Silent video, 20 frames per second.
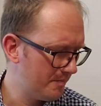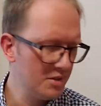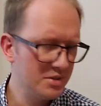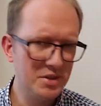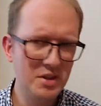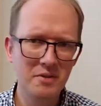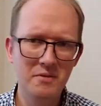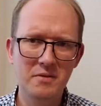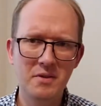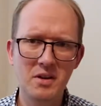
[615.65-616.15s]
So
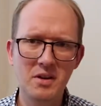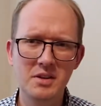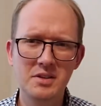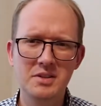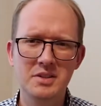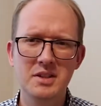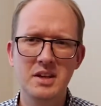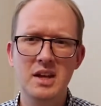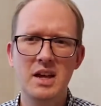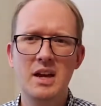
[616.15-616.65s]
the
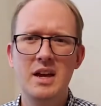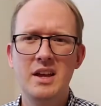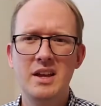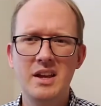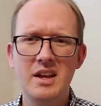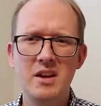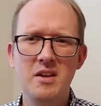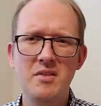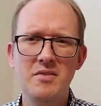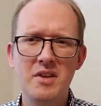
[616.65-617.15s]
first,
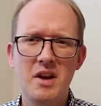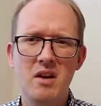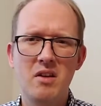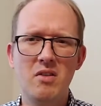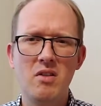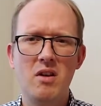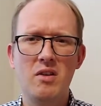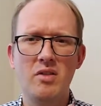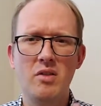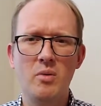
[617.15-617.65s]
here and there
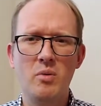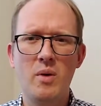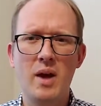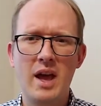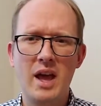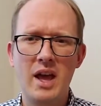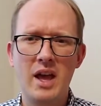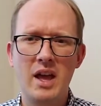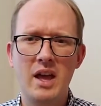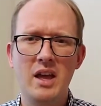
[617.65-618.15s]
along the
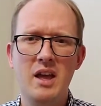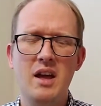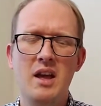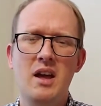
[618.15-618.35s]
way,